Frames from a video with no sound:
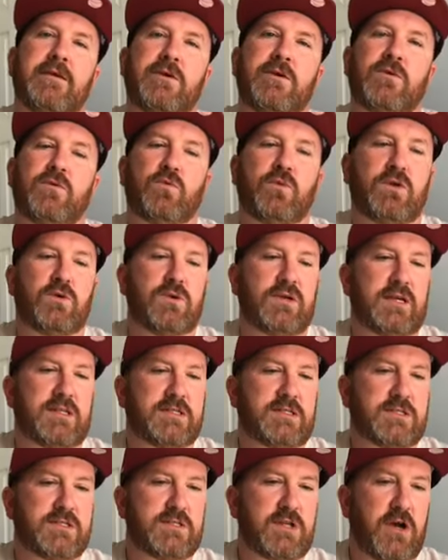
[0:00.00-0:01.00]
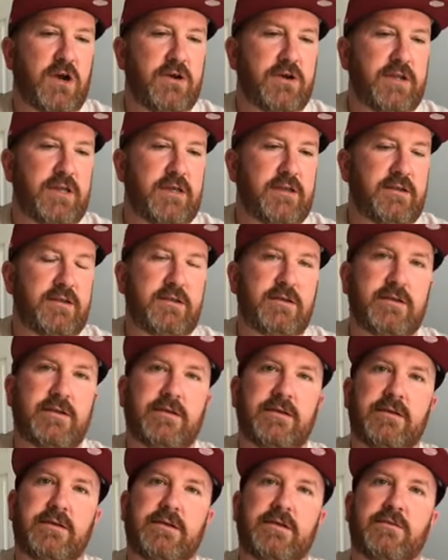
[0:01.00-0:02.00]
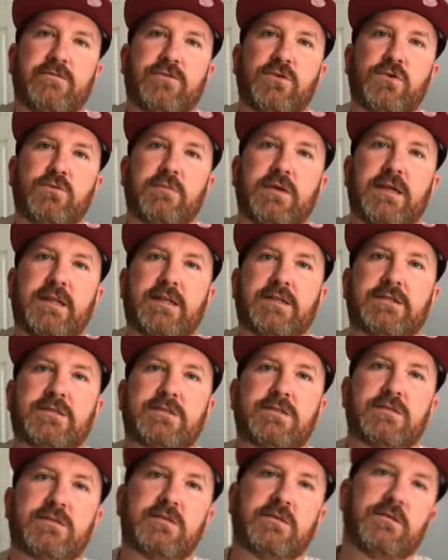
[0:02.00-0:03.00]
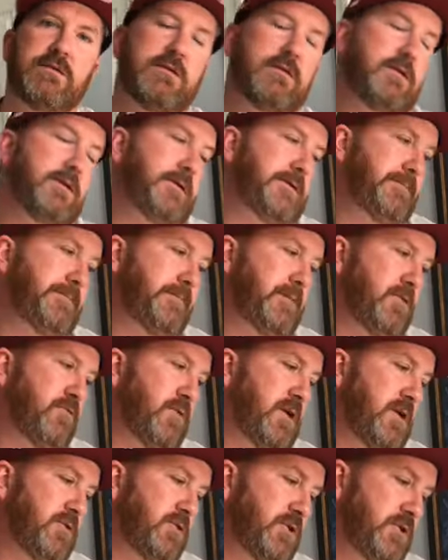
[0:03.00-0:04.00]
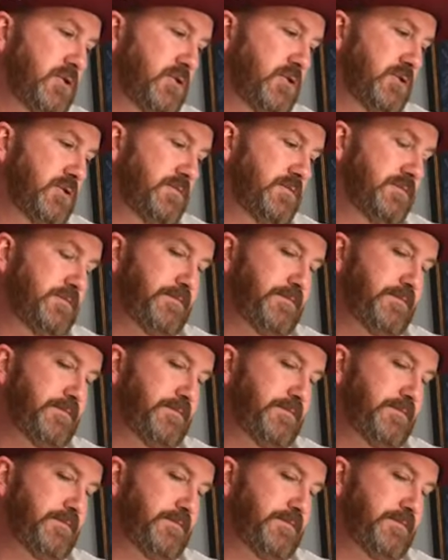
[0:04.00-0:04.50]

We will get started in a few minutes around noon,